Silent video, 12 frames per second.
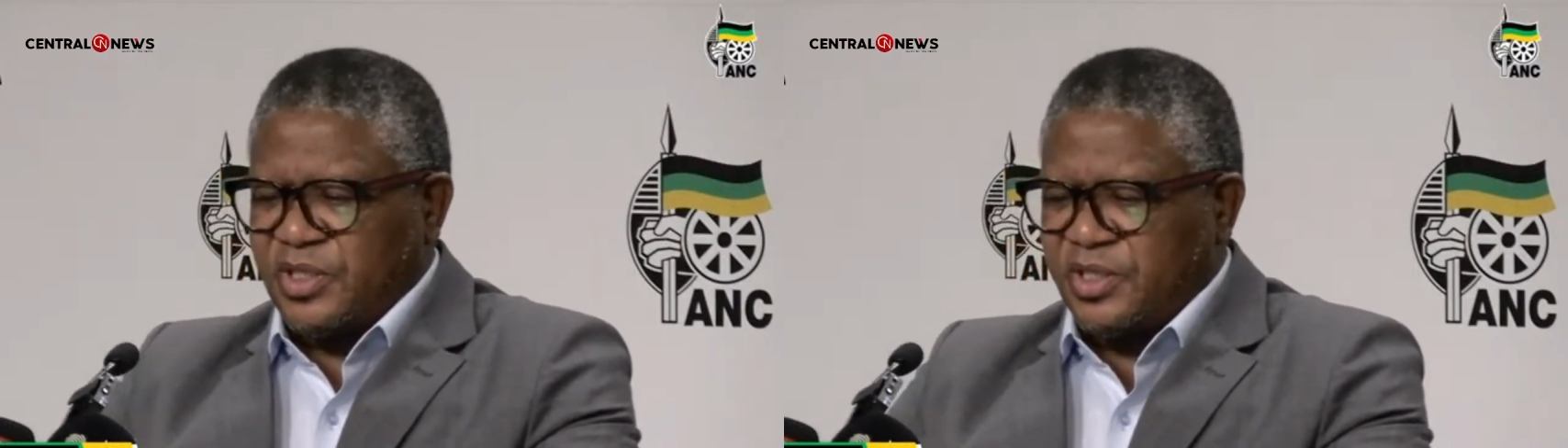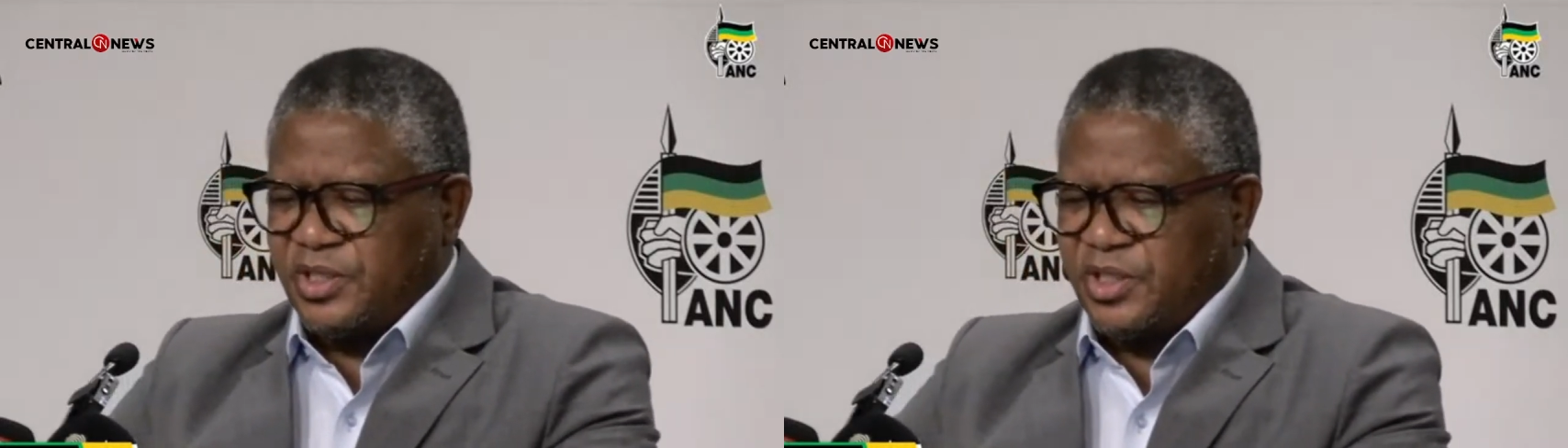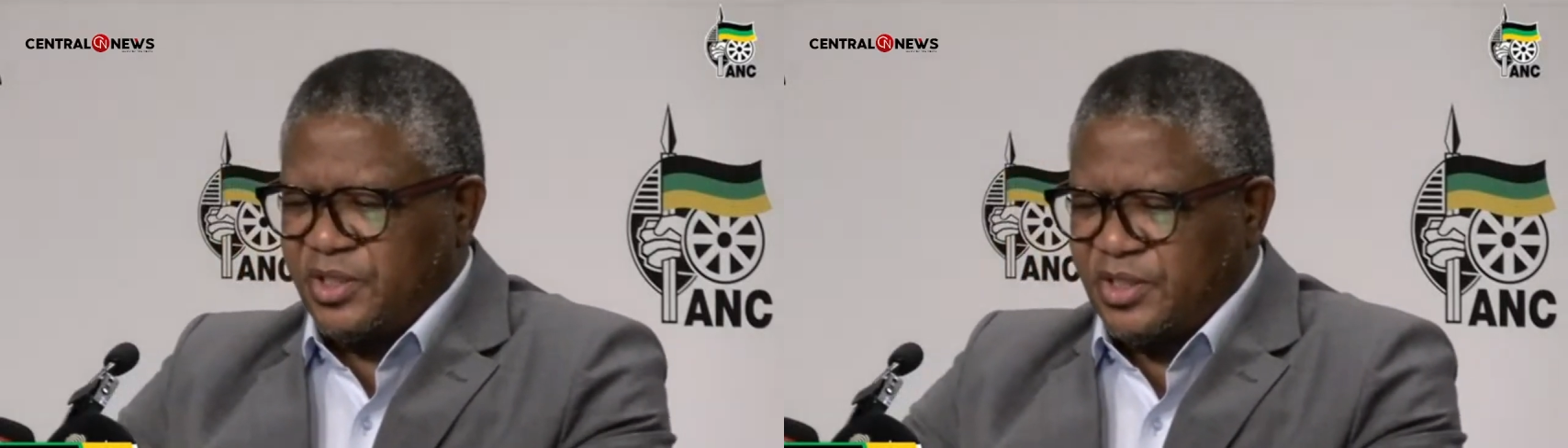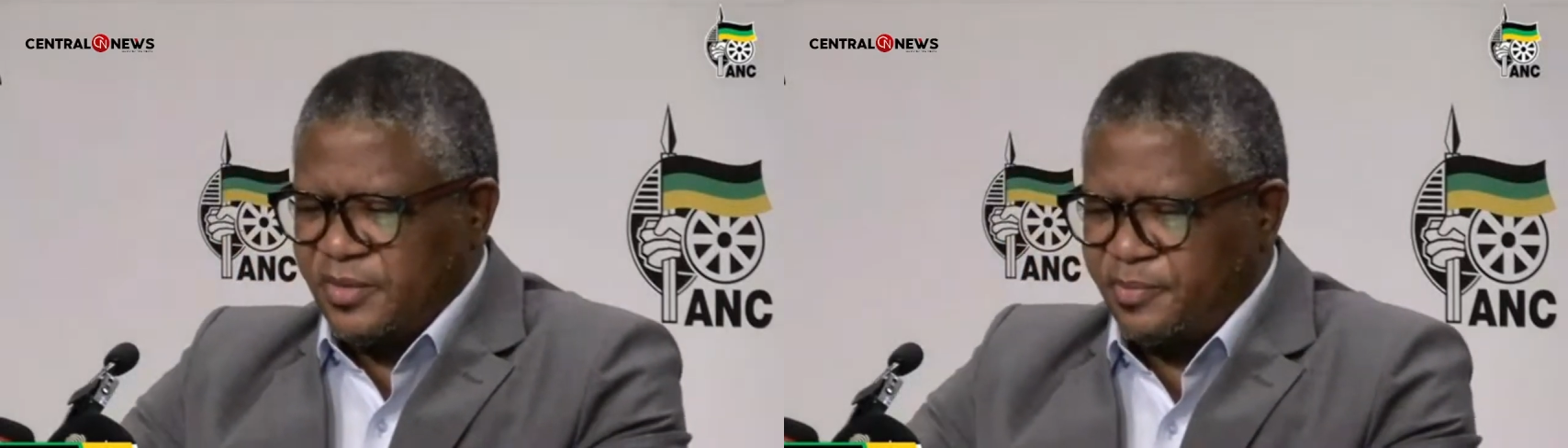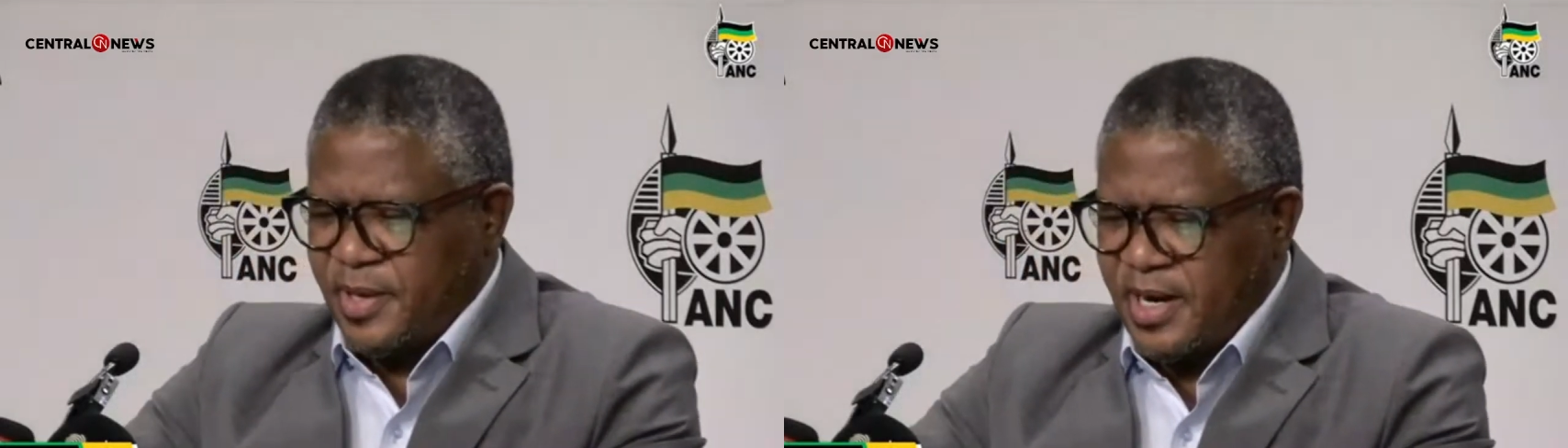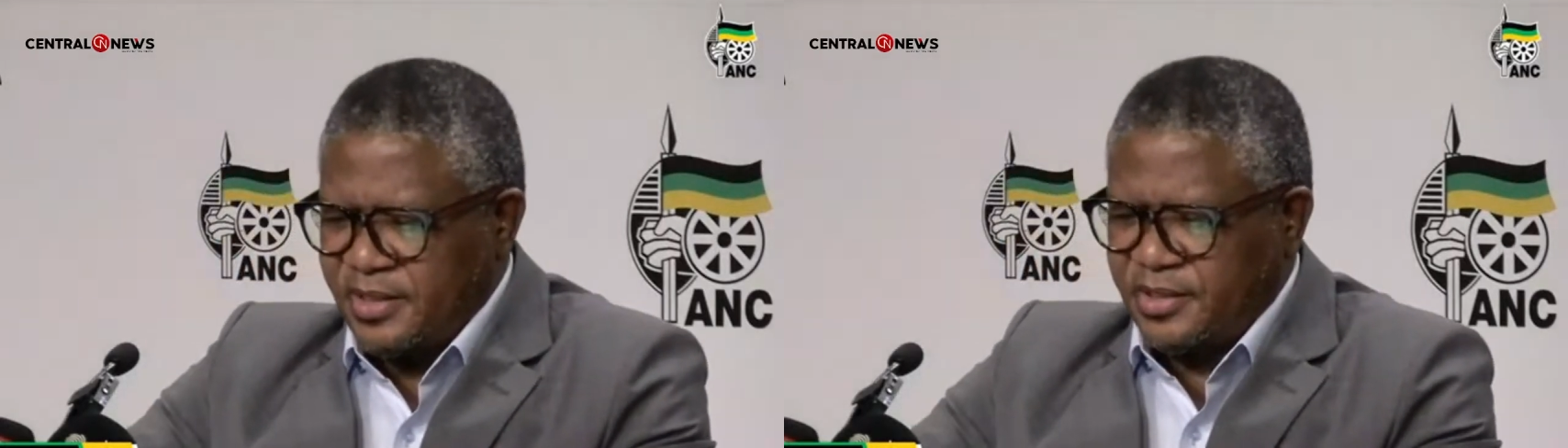regions, and
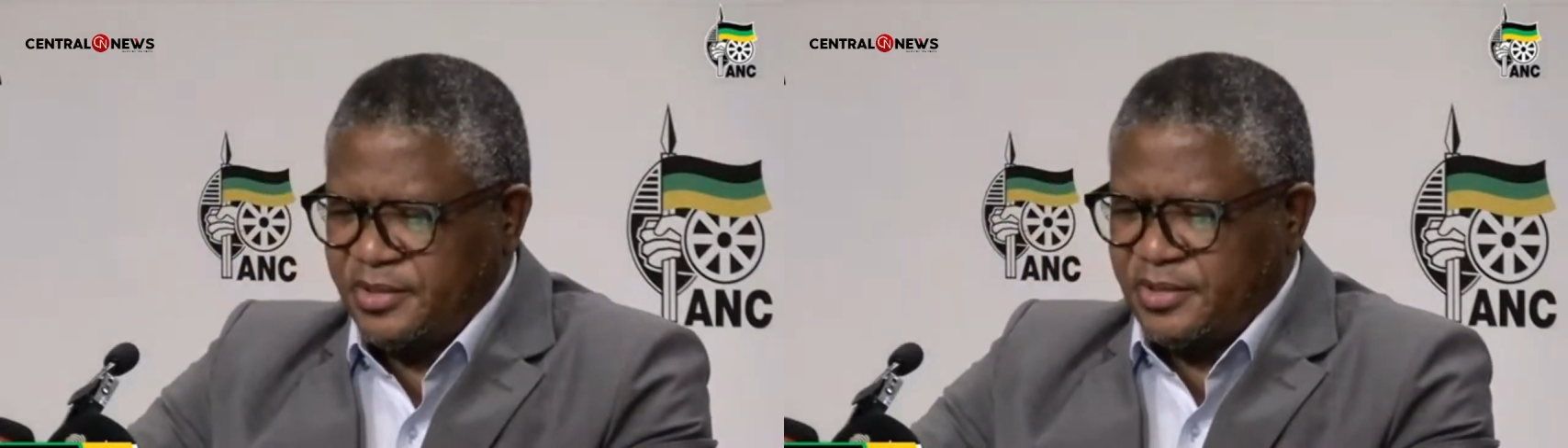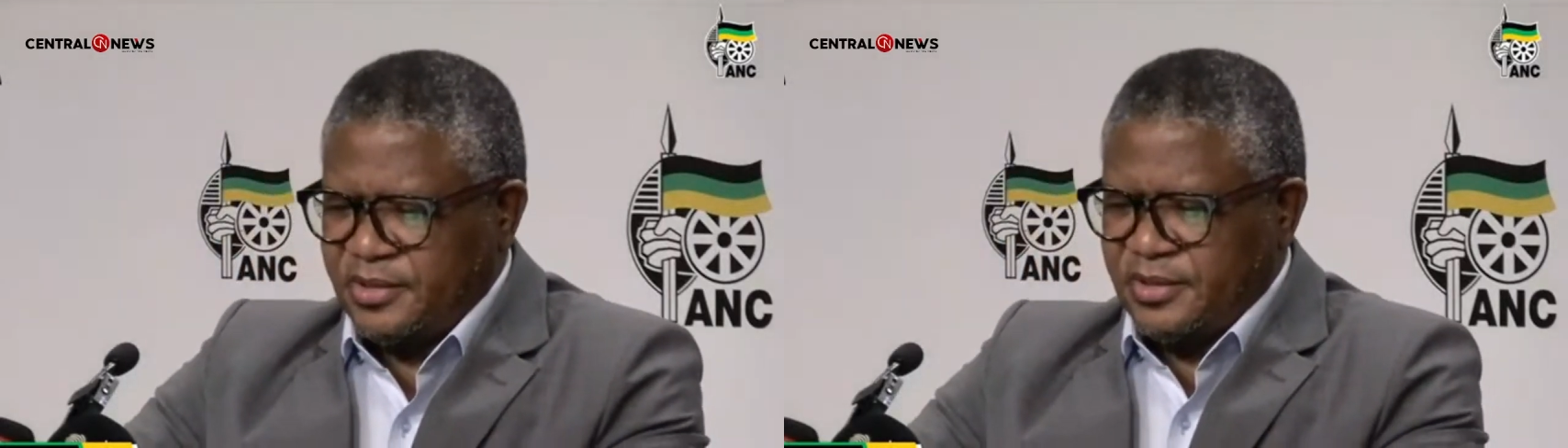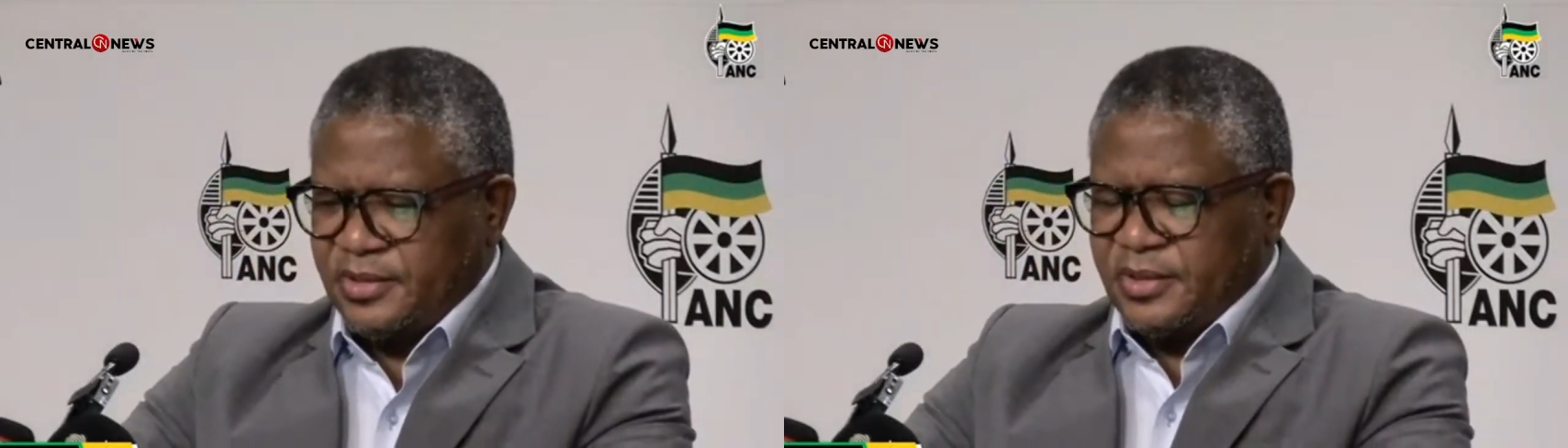branches.